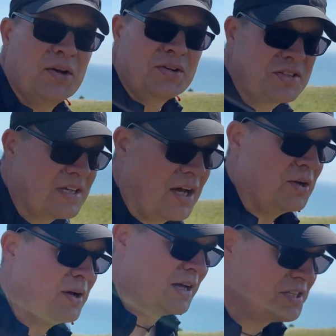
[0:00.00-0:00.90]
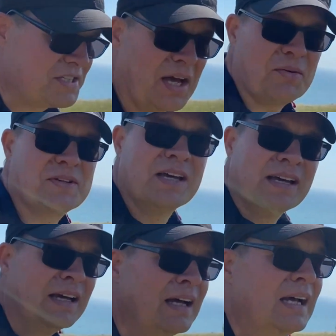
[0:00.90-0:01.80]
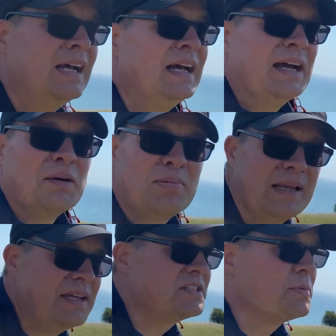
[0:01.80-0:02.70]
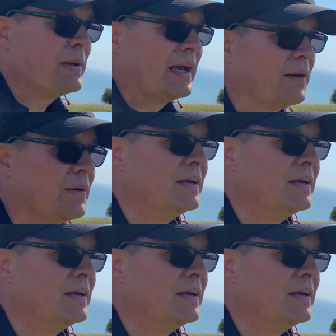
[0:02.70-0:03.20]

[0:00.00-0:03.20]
stoked and pleased to be out